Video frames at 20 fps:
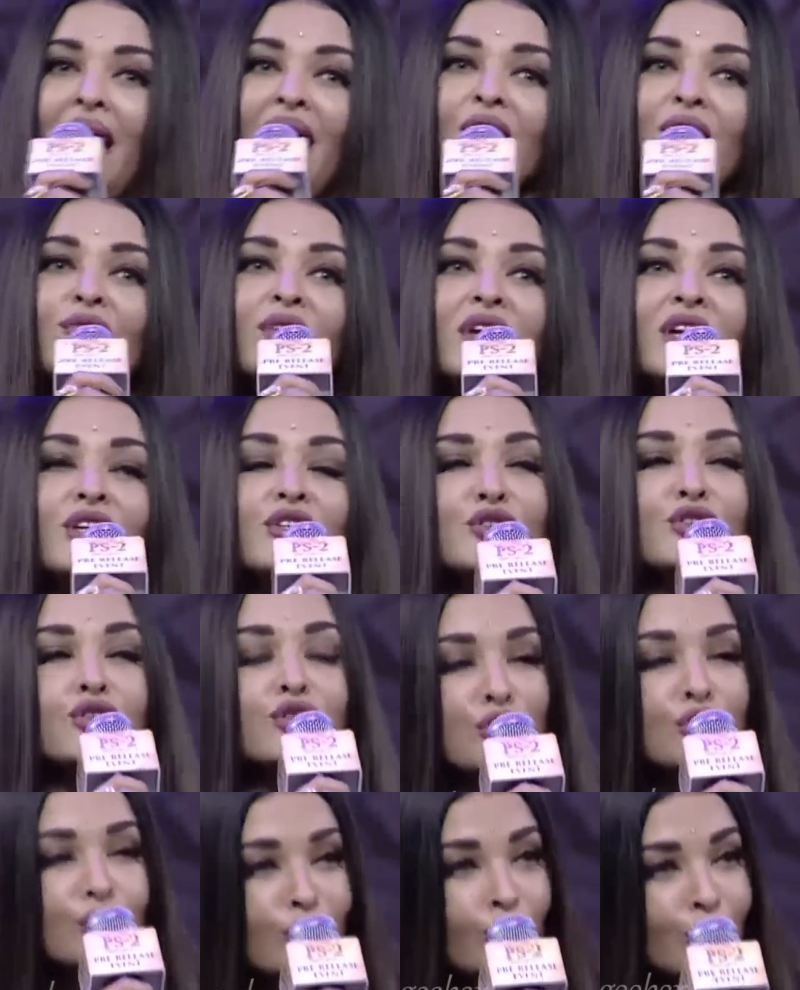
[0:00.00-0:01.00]
and we
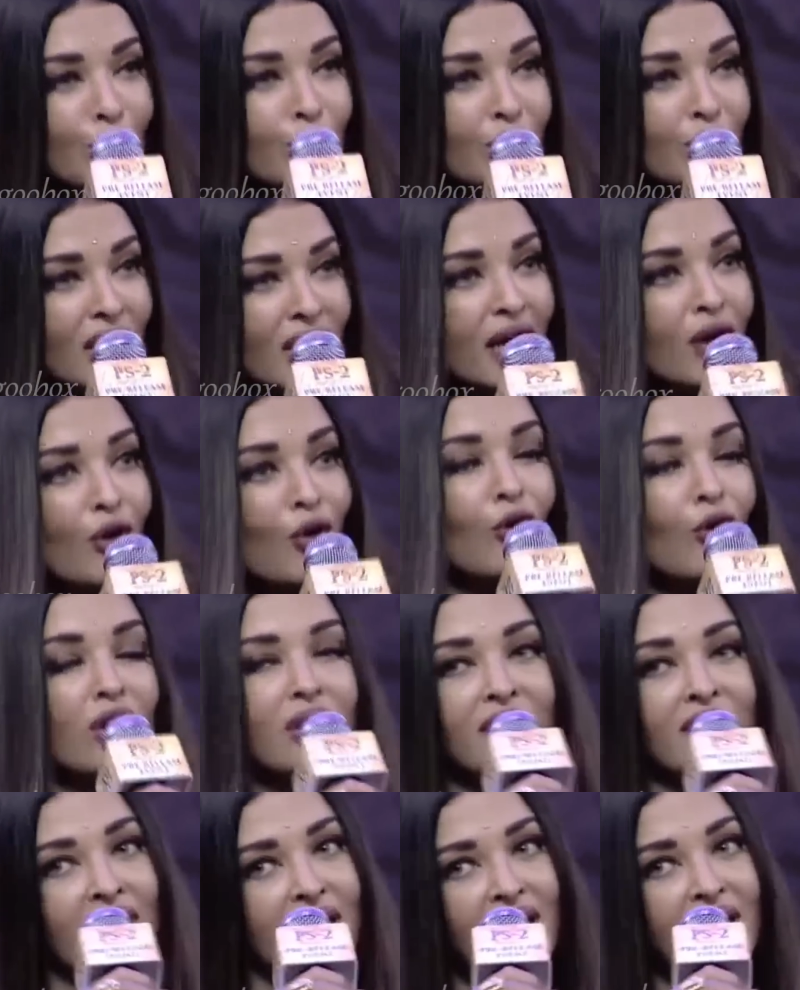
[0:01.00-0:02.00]
truly
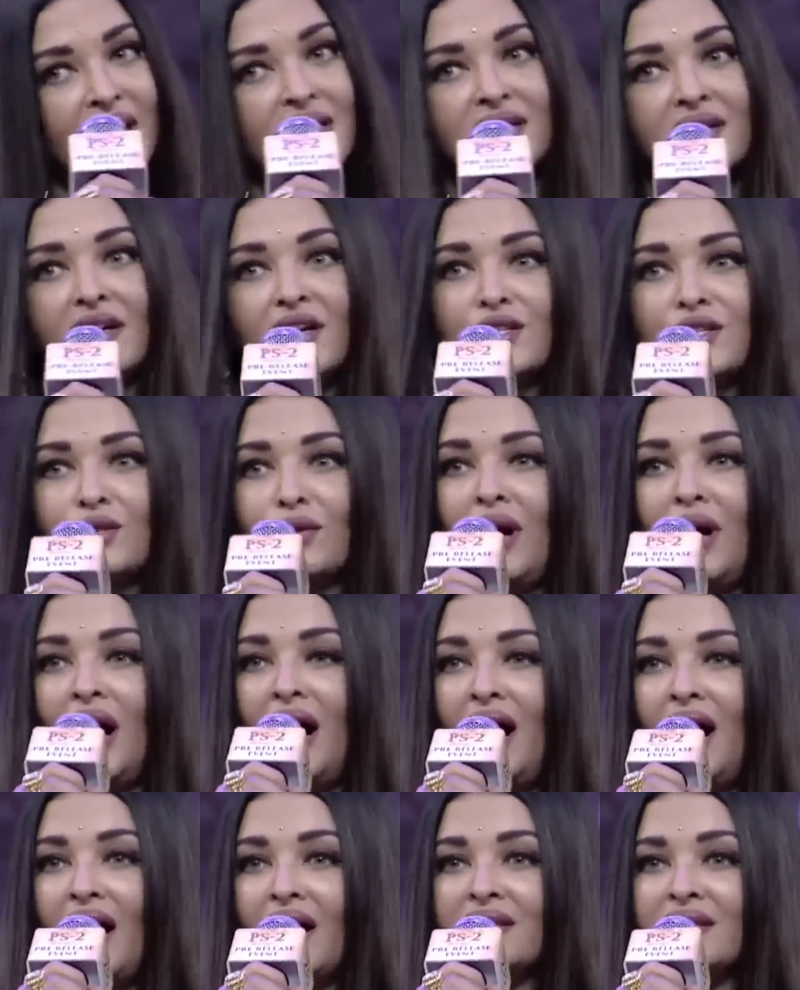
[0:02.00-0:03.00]
hold very dear to
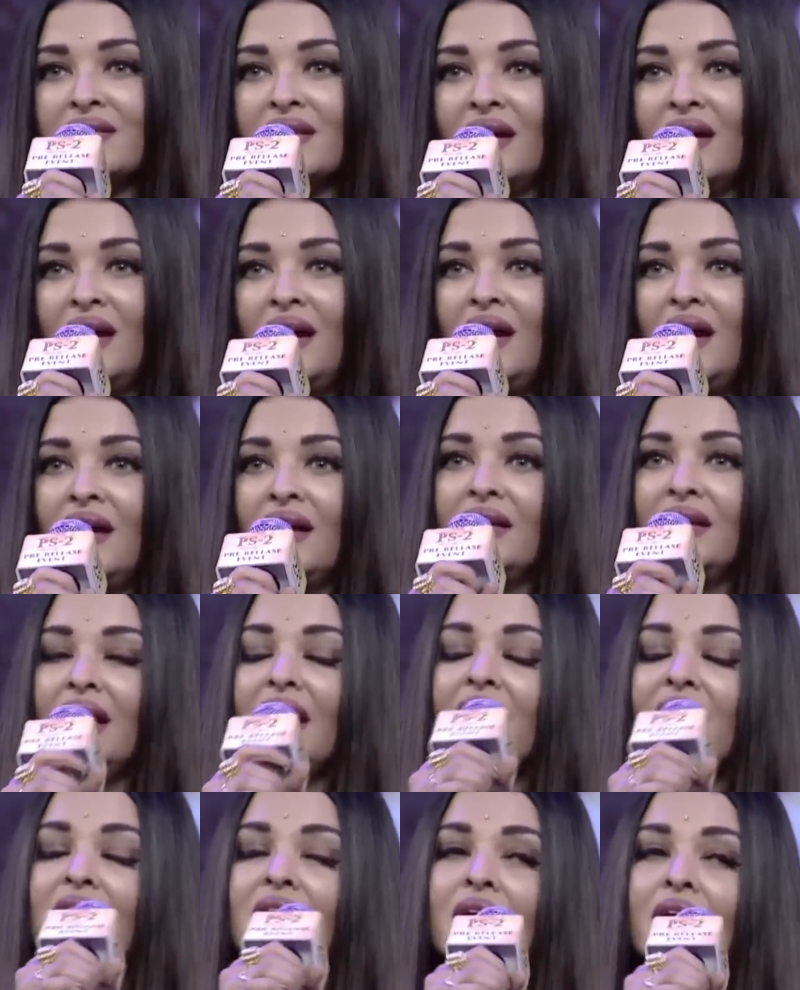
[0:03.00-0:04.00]
heart
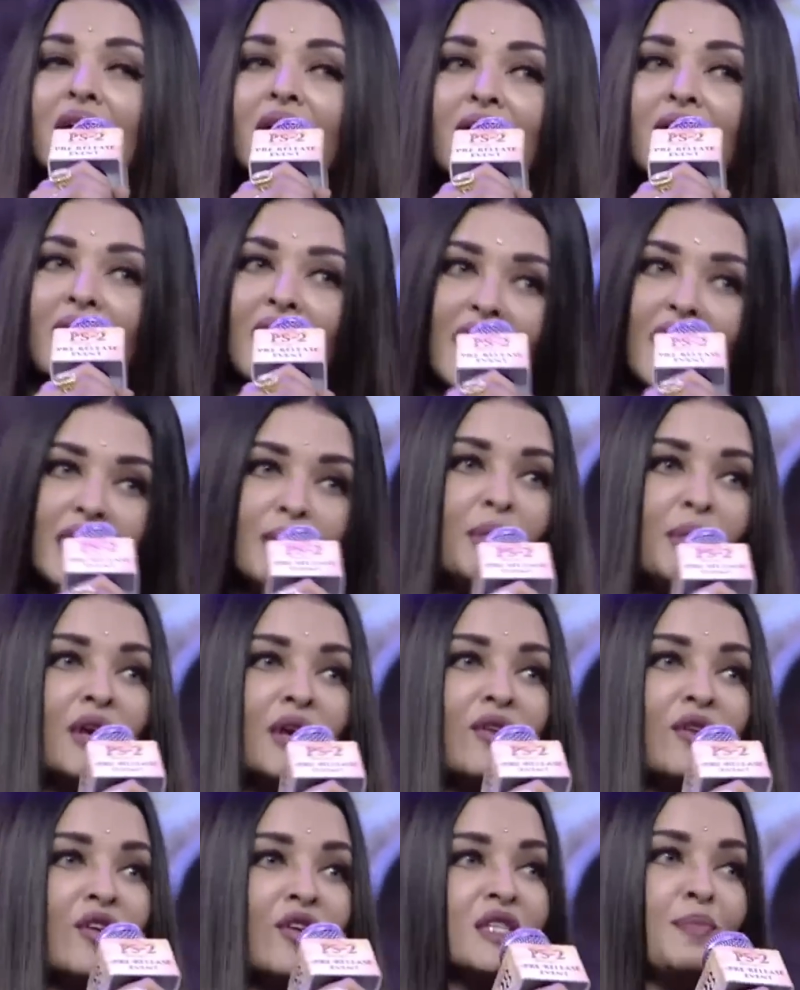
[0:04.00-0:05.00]
the
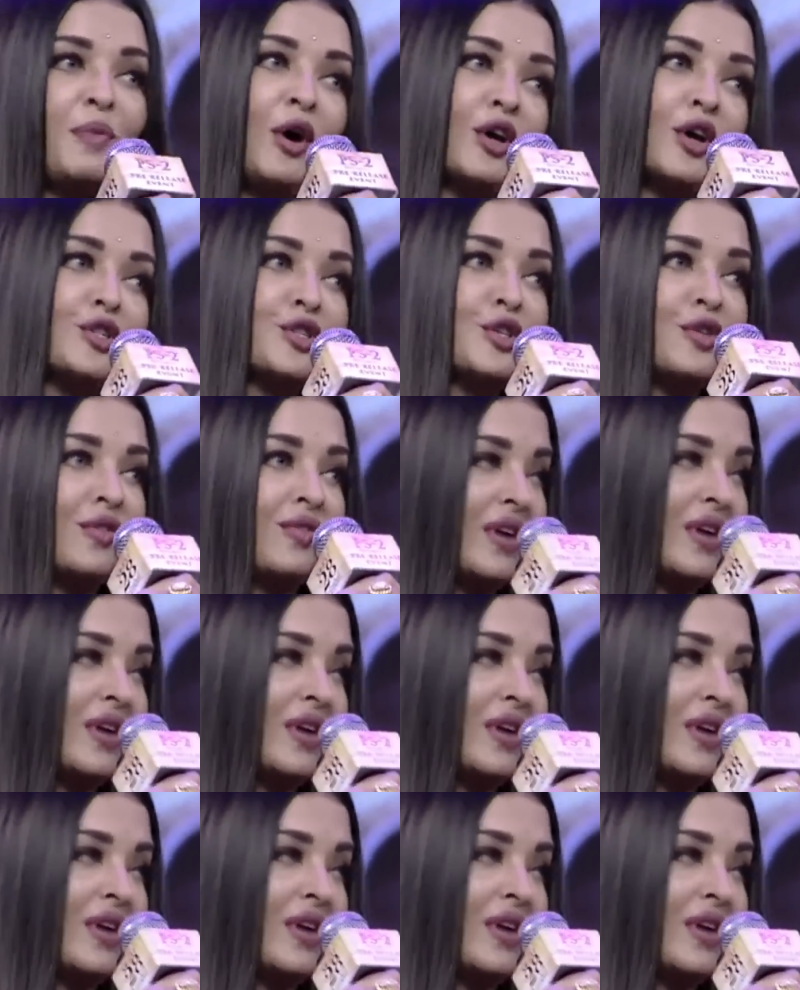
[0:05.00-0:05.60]
incredible response you